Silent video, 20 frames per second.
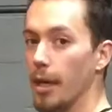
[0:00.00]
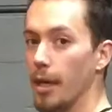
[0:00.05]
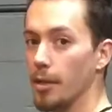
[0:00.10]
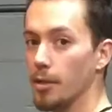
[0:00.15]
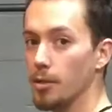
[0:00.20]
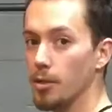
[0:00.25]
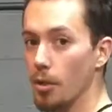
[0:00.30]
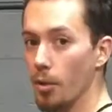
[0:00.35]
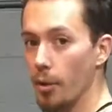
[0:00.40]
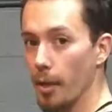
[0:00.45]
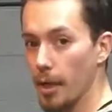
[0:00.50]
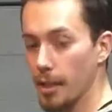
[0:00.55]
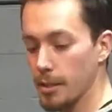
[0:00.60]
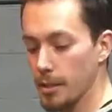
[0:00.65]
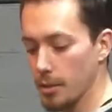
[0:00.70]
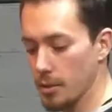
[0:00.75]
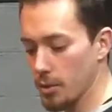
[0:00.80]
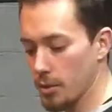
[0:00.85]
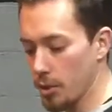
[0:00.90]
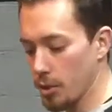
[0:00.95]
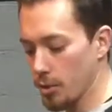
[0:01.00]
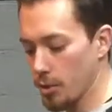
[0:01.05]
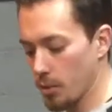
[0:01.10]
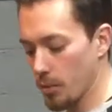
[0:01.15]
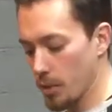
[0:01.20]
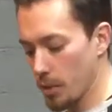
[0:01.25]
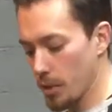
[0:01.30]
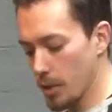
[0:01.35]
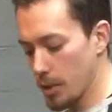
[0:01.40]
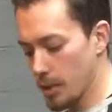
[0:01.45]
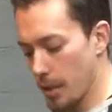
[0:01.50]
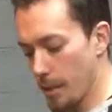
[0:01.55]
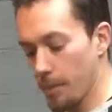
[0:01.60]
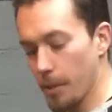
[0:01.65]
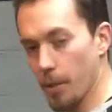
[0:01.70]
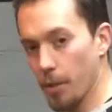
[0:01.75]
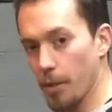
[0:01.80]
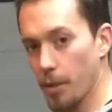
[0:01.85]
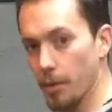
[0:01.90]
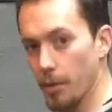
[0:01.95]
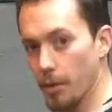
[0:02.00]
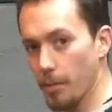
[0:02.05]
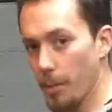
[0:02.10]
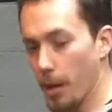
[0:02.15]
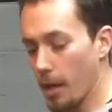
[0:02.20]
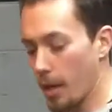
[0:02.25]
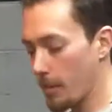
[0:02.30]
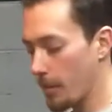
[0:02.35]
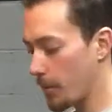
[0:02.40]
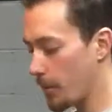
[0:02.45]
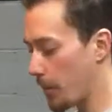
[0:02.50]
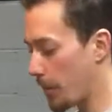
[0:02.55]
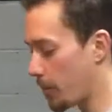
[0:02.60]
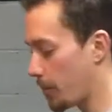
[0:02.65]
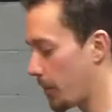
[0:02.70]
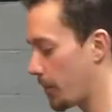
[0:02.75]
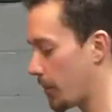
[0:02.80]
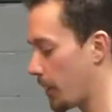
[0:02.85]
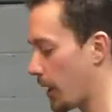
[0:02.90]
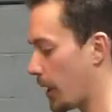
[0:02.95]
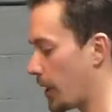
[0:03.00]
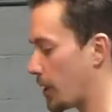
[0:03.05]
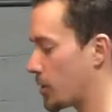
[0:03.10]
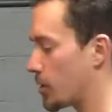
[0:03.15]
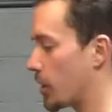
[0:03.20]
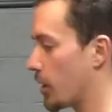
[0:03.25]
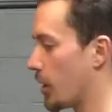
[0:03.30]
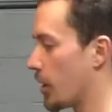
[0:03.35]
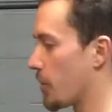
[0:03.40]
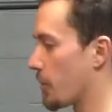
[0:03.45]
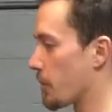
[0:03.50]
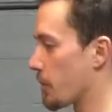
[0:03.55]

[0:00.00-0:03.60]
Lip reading: that psoas insertion, which is up here in the bottom of the rib cage,